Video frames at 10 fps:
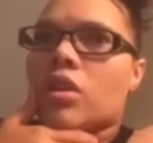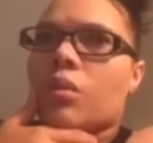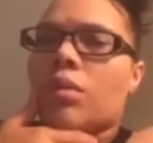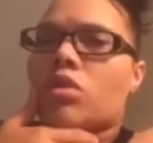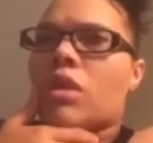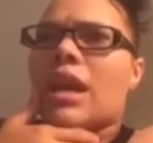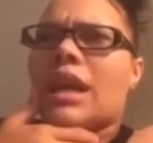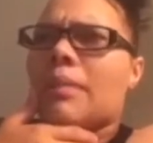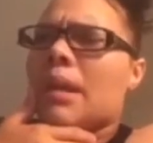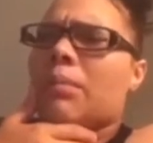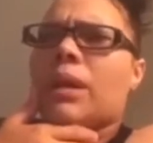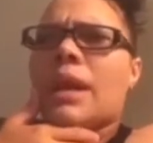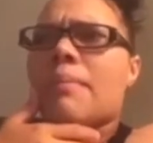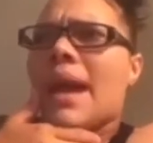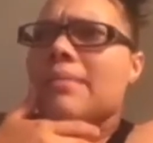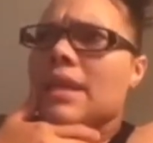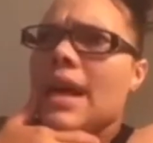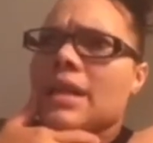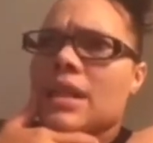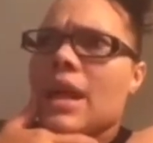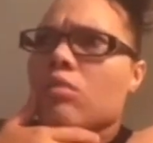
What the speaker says: and we was trying to get people to get baptized, and I